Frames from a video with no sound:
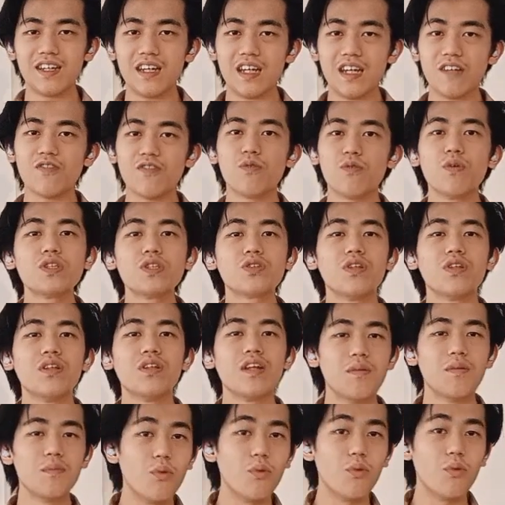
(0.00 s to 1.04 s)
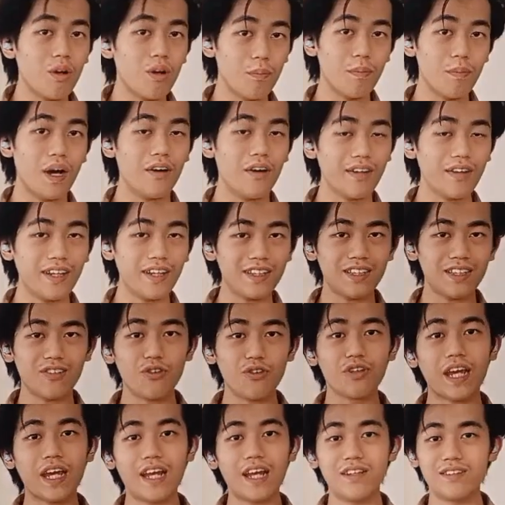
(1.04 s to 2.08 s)
If you wish to learn more about it, you
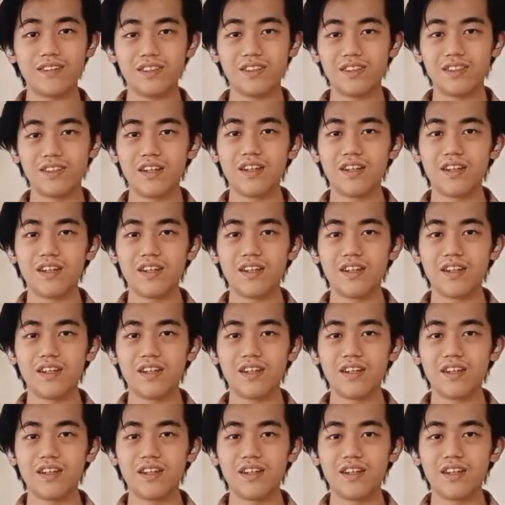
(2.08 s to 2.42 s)
can